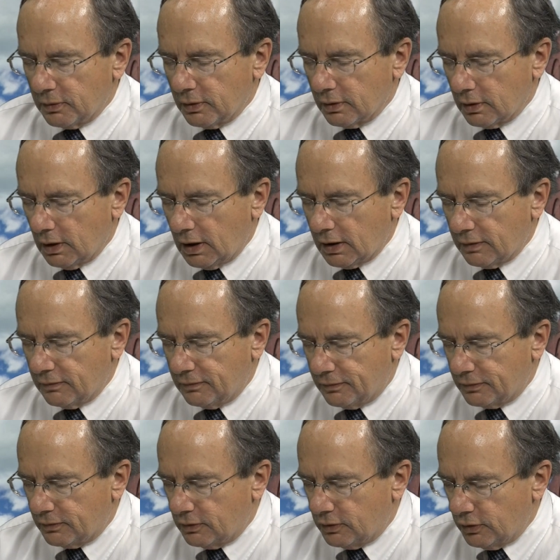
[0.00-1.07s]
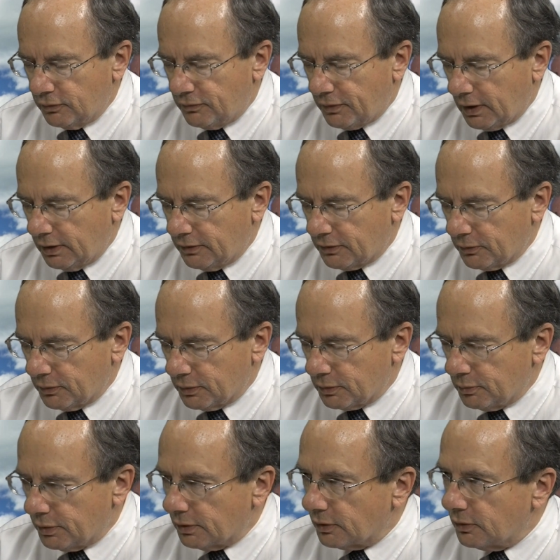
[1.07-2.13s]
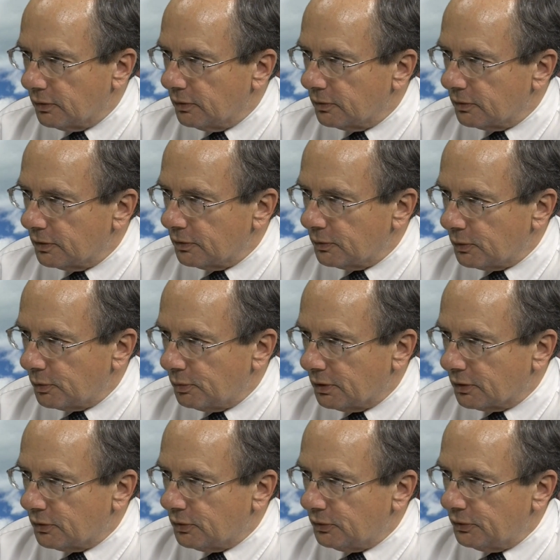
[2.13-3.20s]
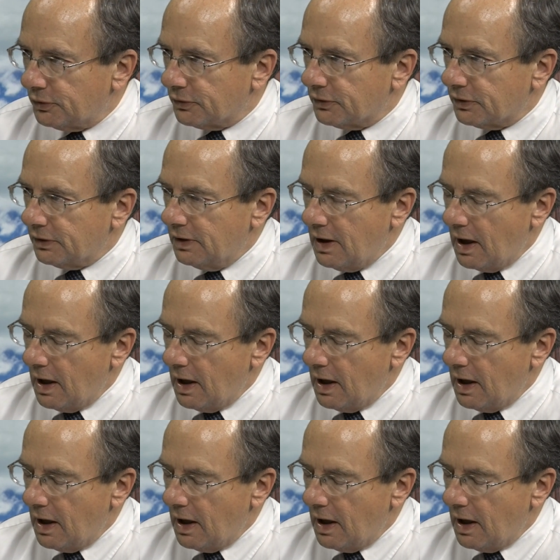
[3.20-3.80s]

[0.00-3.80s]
were a lot of good fights that would have been cool to see.